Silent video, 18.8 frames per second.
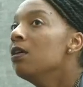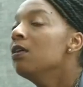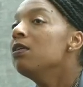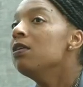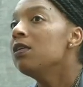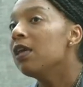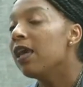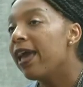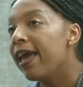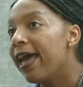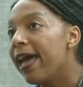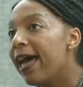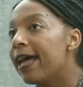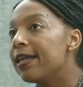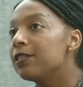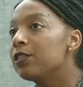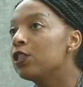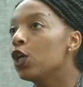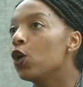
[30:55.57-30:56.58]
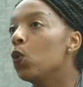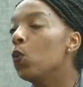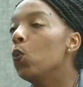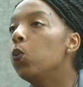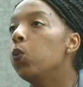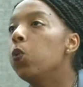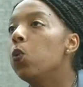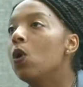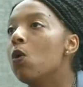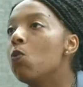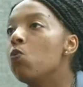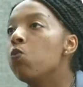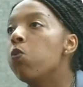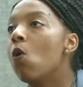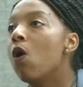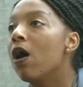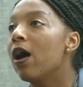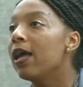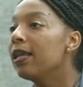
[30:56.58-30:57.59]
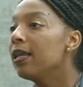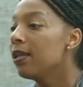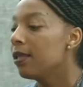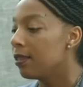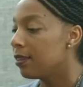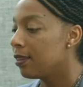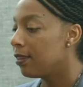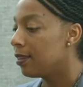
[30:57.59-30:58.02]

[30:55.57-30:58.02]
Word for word: Yeah. Um, so one